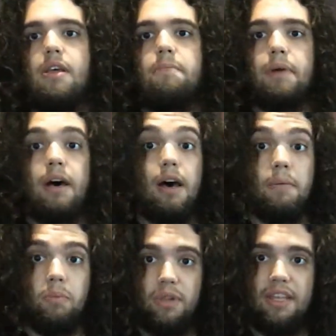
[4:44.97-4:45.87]

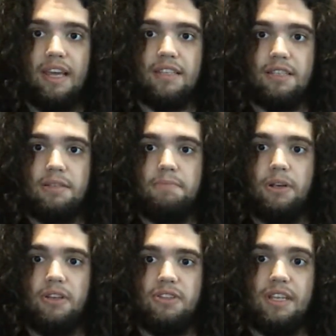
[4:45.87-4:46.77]
But with this,
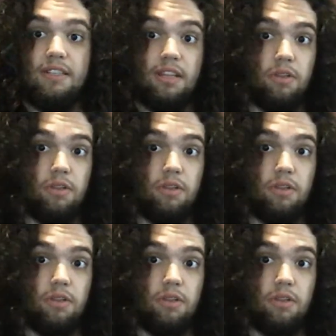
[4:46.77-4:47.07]
because it's a